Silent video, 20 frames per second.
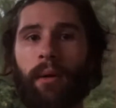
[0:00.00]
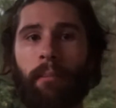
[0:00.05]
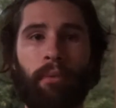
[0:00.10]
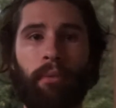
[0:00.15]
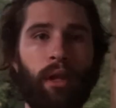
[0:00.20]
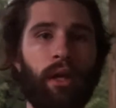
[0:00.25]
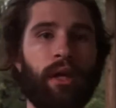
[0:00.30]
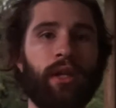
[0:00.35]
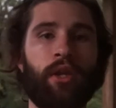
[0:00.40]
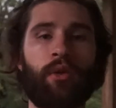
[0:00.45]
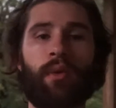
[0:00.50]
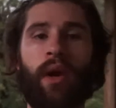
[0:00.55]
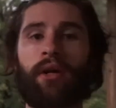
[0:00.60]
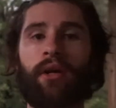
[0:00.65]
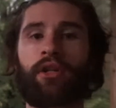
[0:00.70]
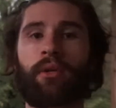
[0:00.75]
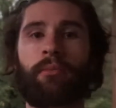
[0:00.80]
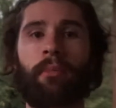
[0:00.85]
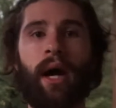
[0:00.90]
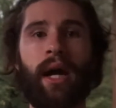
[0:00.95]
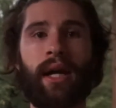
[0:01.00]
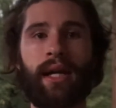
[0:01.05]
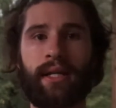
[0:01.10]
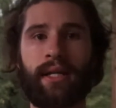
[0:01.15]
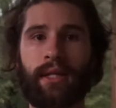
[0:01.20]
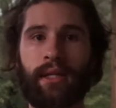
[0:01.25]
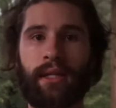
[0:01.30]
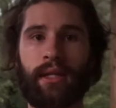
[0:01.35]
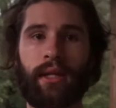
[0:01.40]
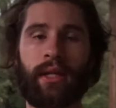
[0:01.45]
blood throughout your body
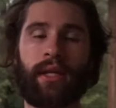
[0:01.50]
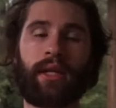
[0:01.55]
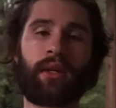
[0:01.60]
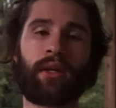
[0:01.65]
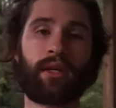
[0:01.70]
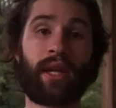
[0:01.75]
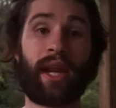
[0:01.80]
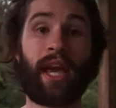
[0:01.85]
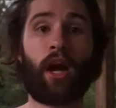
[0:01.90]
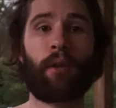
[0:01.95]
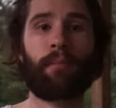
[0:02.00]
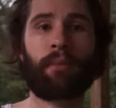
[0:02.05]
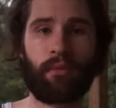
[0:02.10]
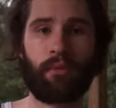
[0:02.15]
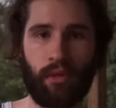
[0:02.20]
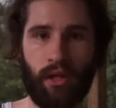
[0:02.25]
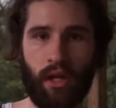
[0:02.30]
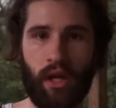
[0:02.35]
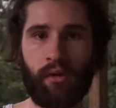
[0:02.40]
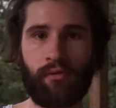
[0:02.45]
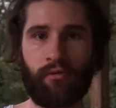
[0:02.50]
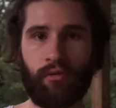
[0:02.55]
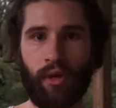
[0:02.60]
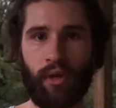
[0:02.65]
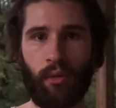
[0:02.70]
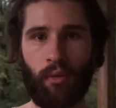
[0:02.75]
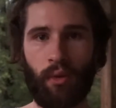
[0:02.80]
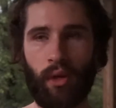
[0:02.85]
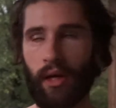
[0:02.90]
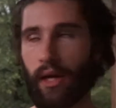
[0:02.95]
to the, you know, it's going to help your recovery
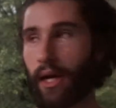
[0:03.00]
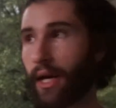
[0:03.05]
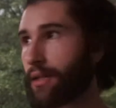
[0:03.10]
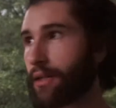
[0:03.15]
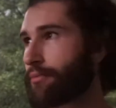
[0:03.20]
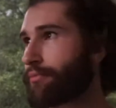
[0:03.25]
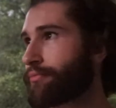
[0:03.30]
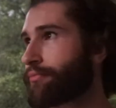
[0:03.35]
and whatnot.